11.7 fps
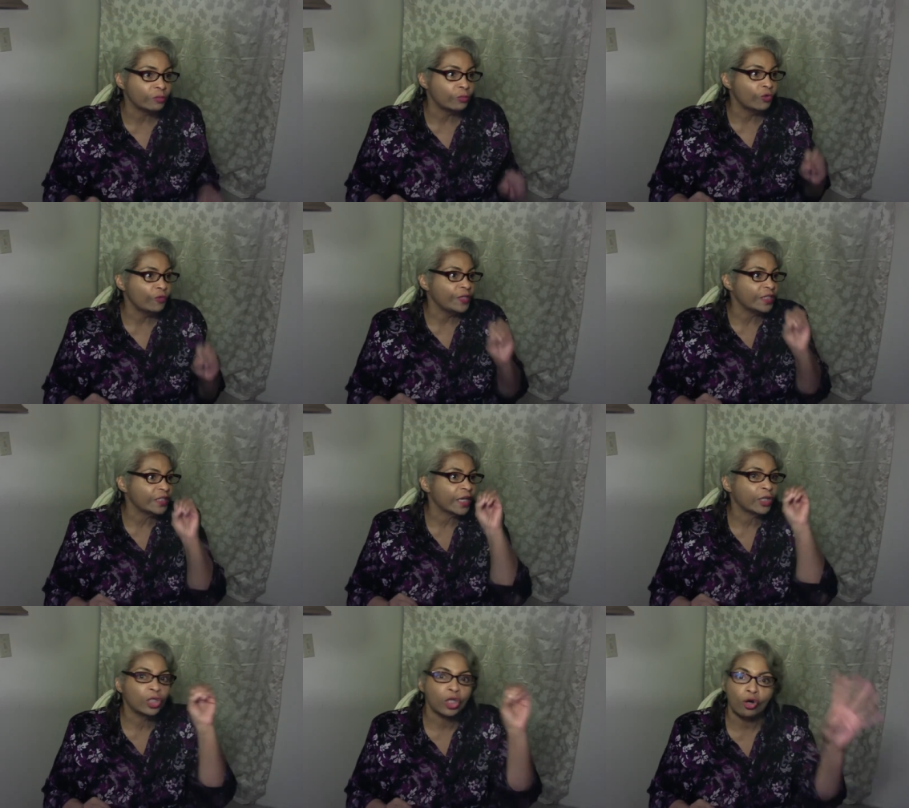movies that
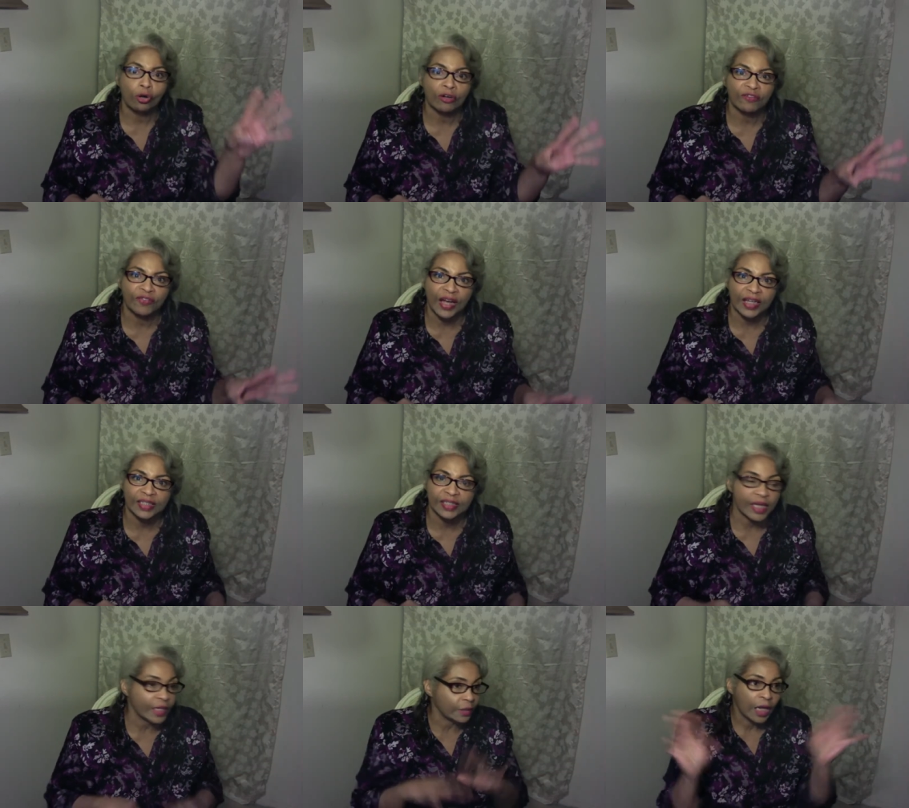glorify
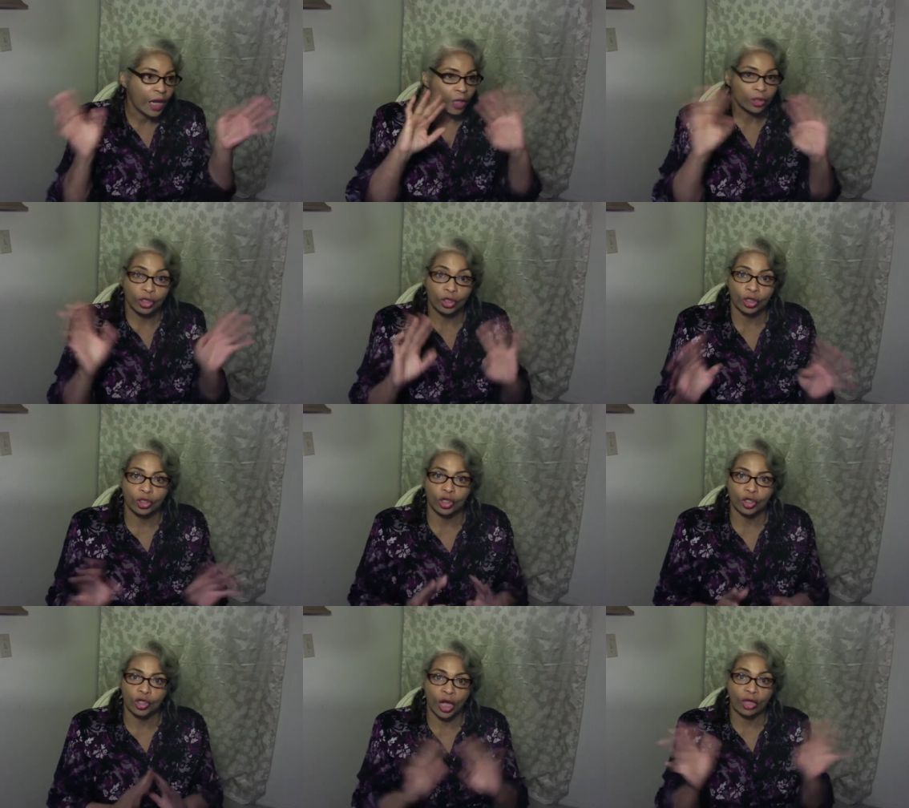Satan. No, no, no,
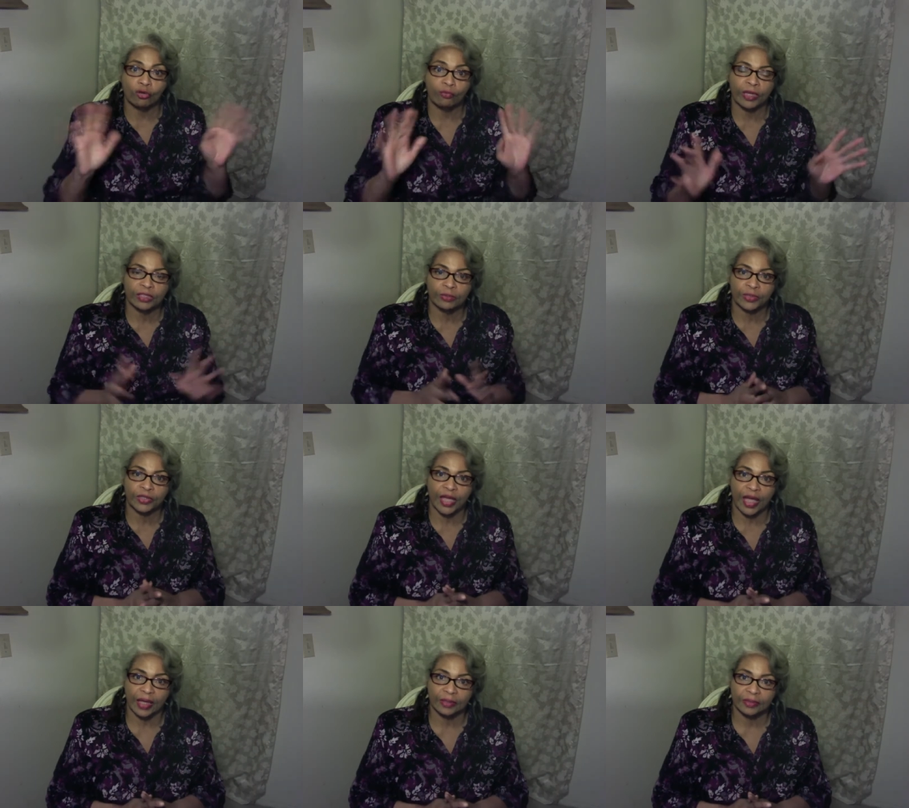no, I don't mess with that.